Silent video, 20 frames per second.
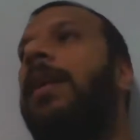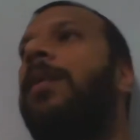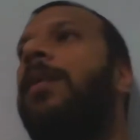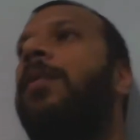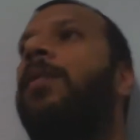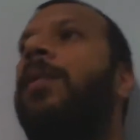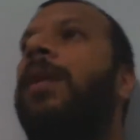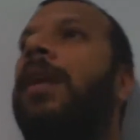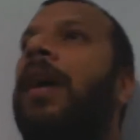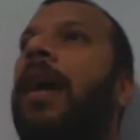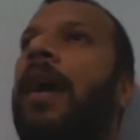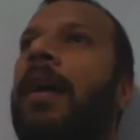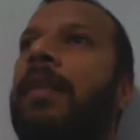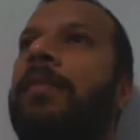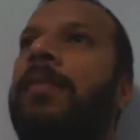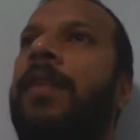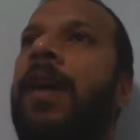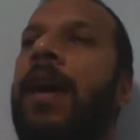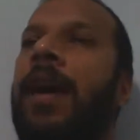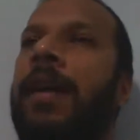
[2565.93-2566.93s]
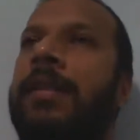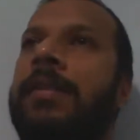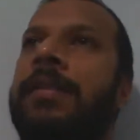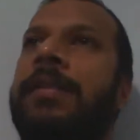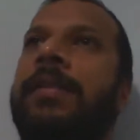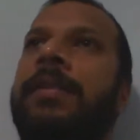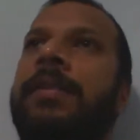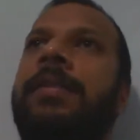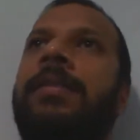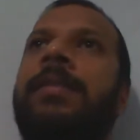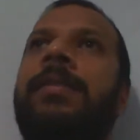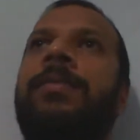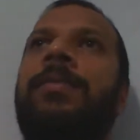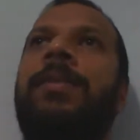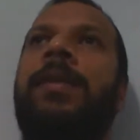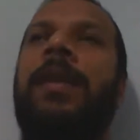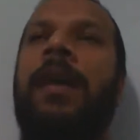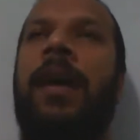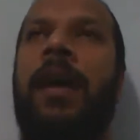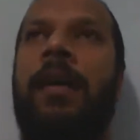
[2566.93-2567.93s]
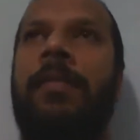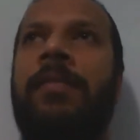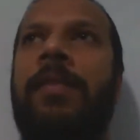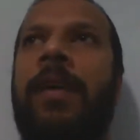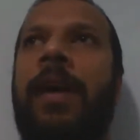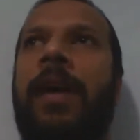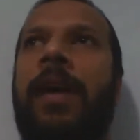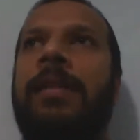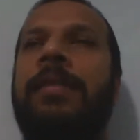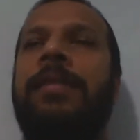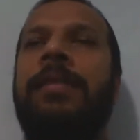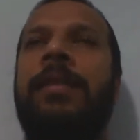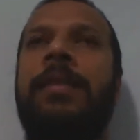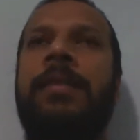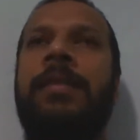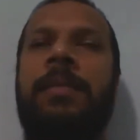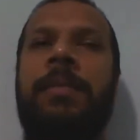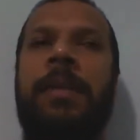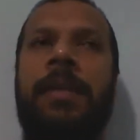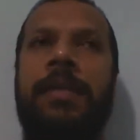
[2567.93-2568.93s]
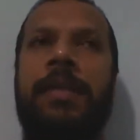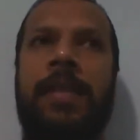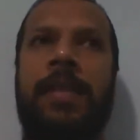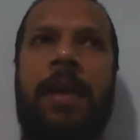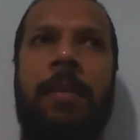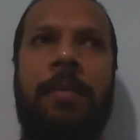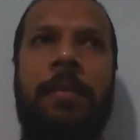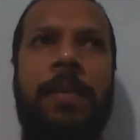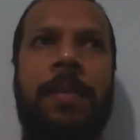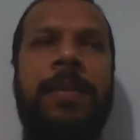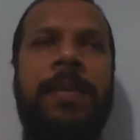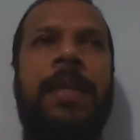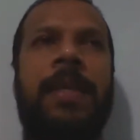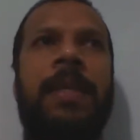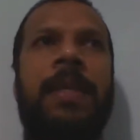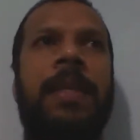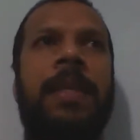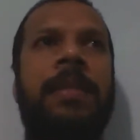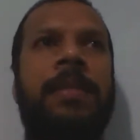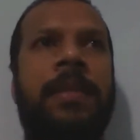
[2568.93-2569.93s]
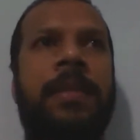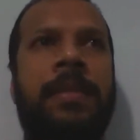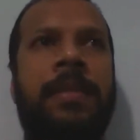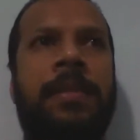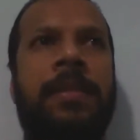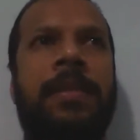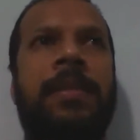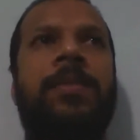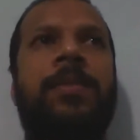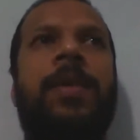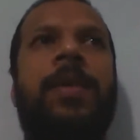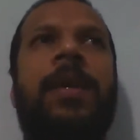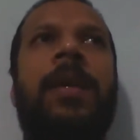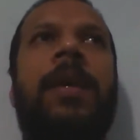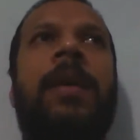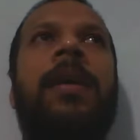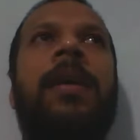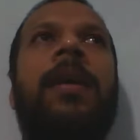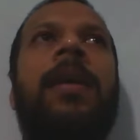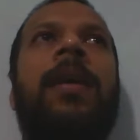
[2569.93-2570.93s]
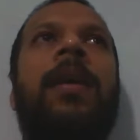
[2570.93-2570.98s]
we have had we have had some examples and instances where